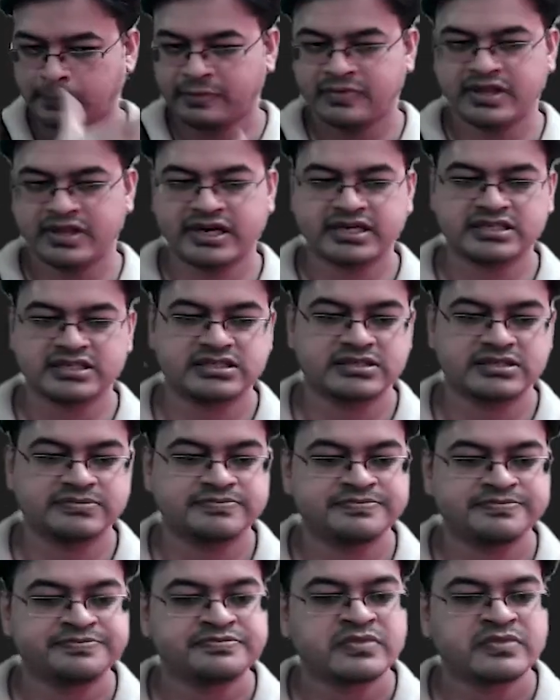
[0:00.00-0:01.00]
Let us see.
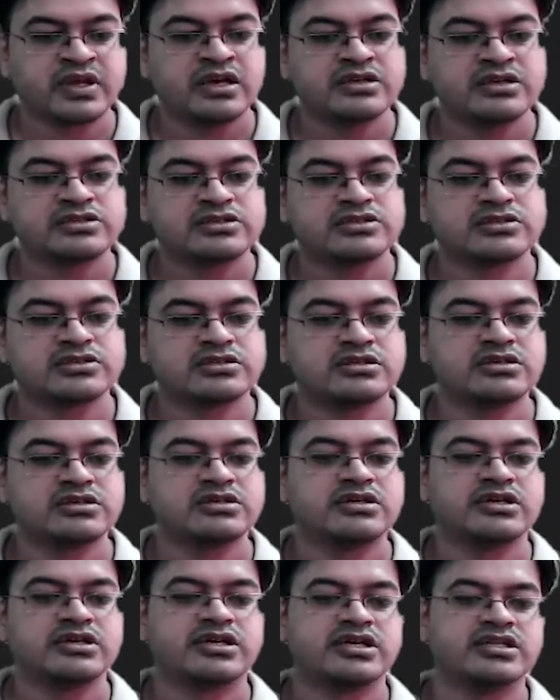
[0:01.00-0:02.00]
So
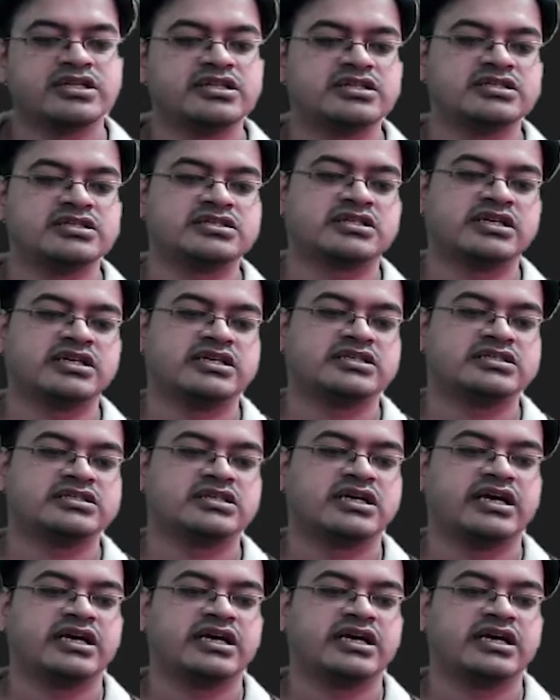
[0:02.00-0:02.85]
in this case,